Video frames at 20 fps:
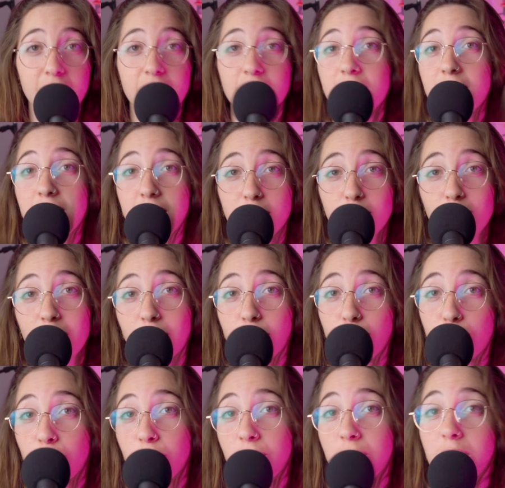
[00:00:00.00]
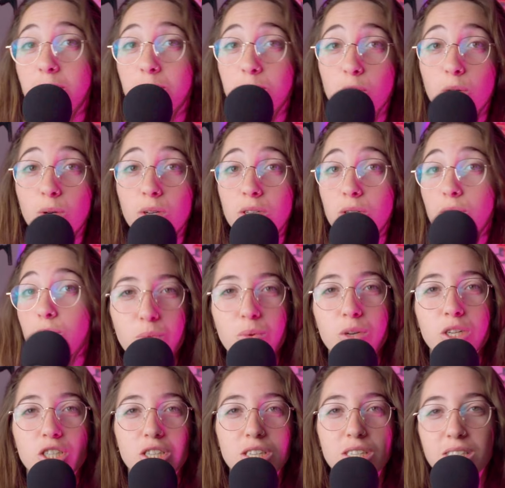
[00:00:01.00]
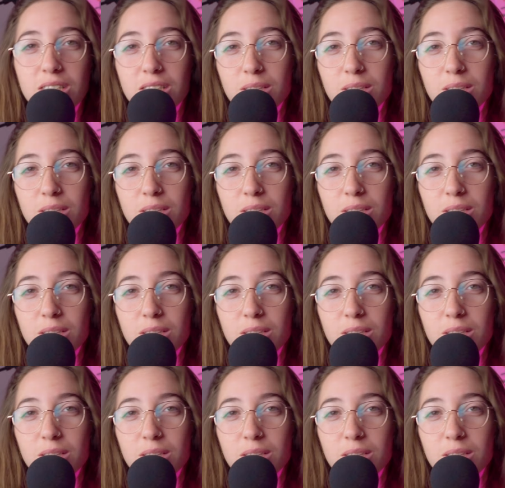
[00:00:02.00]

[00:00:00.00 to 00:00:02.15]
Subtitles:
this microphone that I'm talking to, which is